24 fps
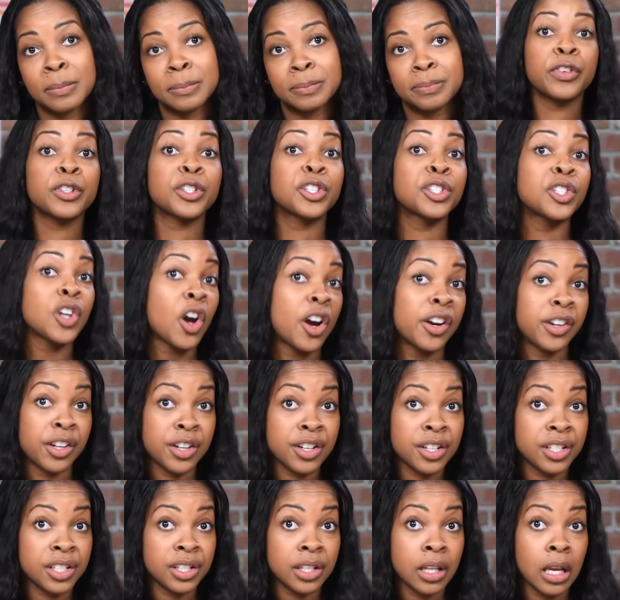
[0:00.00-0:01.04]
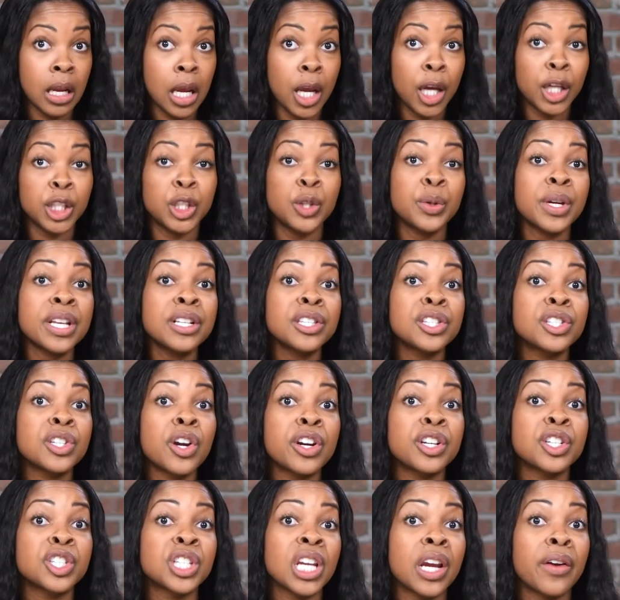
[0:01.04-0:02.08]
For starters, you can
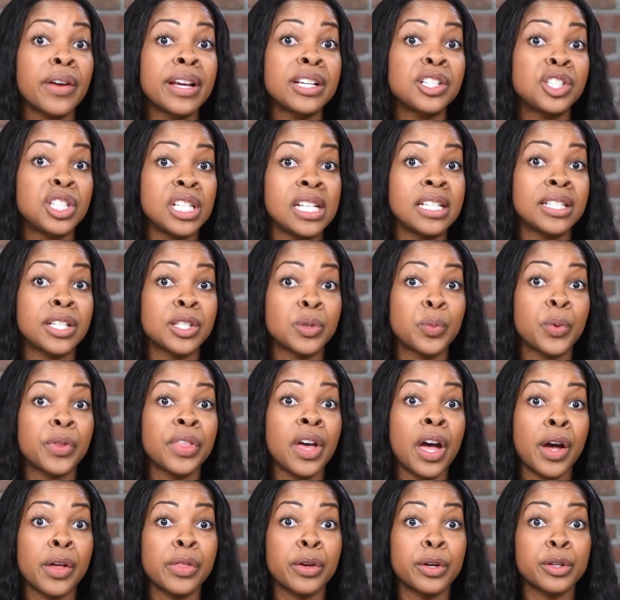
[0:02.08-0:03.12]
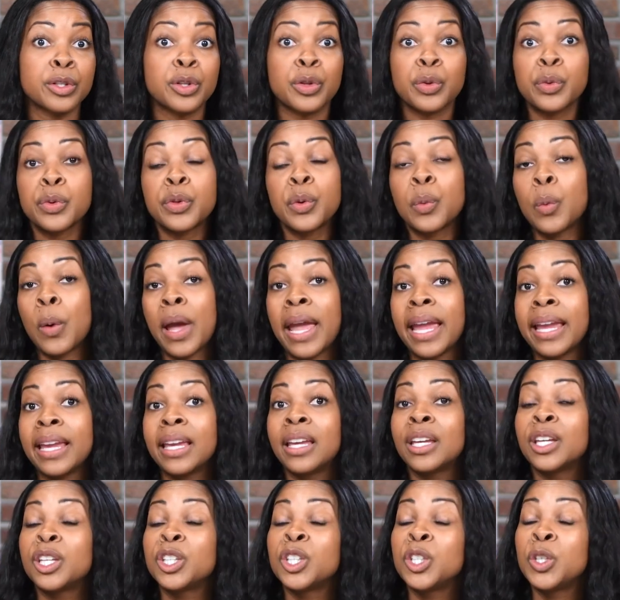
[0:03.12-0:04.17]
start sharing Jesus with others through the
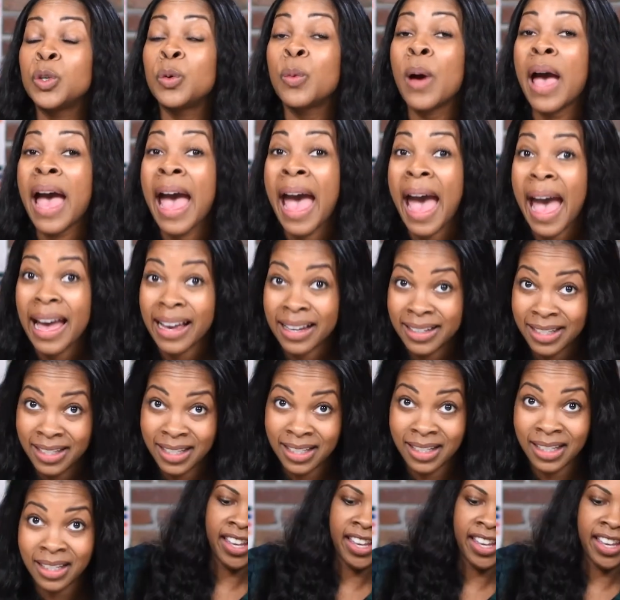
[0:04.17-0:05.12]
way you act.